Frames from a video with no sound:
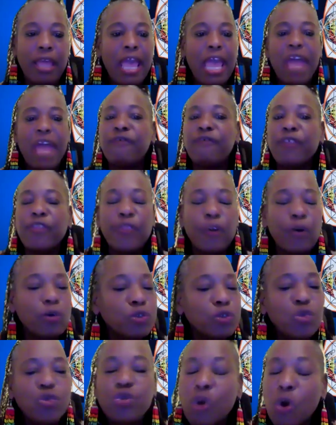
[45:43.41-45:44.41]
And for
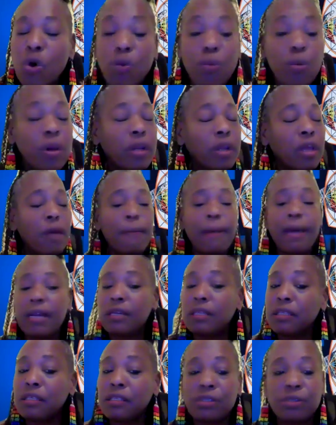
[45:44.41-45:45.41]
those who don't want to come out
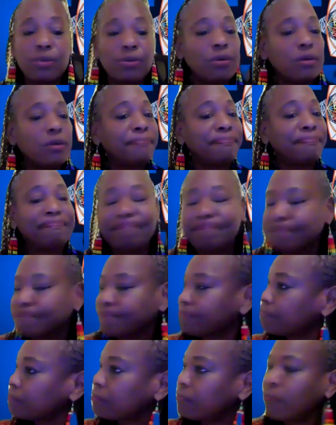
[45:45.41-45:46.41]
of the storm,
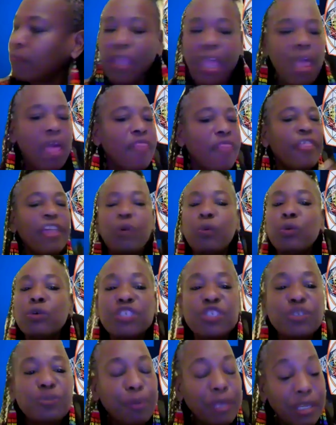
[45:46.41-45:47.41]
they will
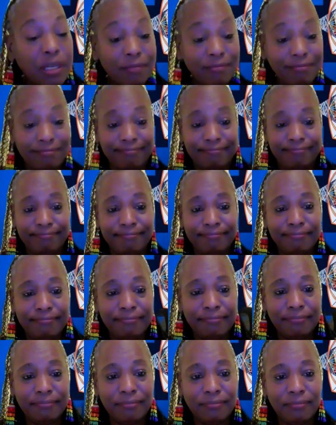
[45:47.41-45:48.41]
spin
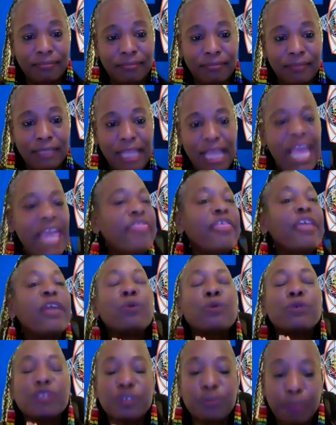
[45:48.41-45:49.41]
and they will
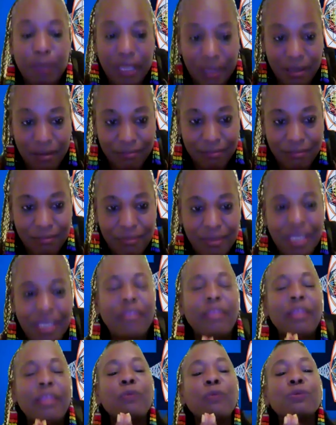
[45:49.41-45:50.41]
spin
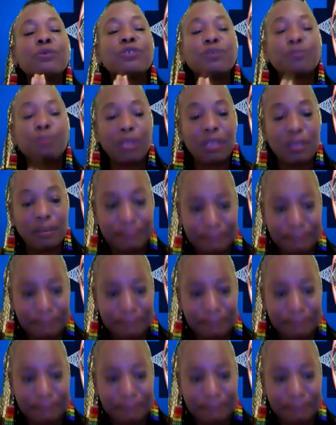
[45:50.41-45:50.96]
and they will spin.